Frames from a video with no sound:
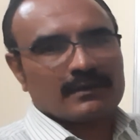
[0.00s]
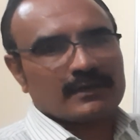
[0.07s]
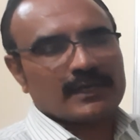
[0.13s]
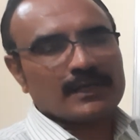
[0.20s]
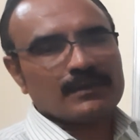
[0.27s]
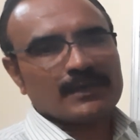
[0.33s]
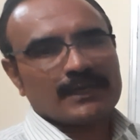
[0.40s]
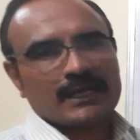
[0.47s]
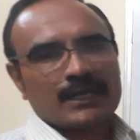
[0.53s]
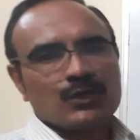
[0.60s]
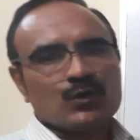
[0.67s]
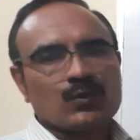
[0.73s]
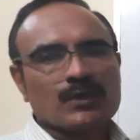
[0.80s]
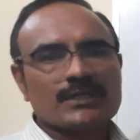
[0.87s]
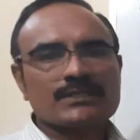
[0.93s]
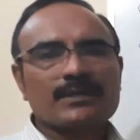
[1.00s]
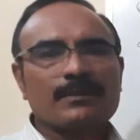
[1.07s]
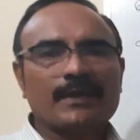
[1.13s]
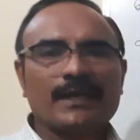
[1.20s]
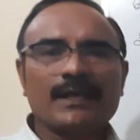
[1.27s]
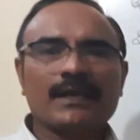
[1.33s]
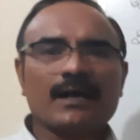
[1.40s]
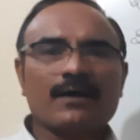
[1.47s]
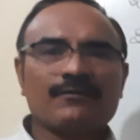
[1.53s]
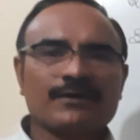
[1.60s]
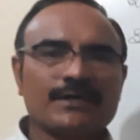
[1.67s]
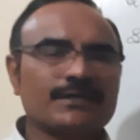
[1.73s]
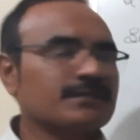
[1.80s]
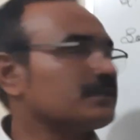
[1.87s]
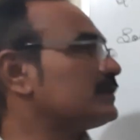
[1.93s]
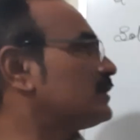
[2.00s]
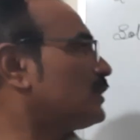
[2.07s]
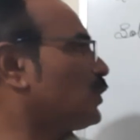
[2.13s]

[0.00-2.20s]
Let me tell you what is the meaning of it.